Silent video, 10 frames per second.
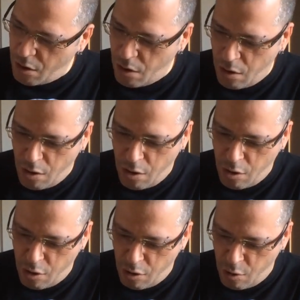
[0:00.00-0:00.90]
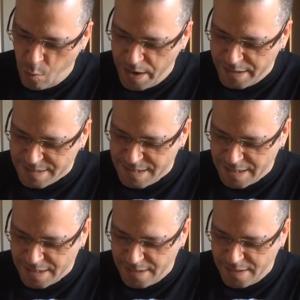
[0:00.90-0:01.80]
Oh, wait a
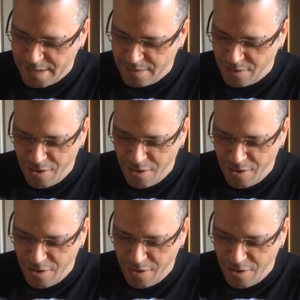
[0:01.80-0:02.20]
second.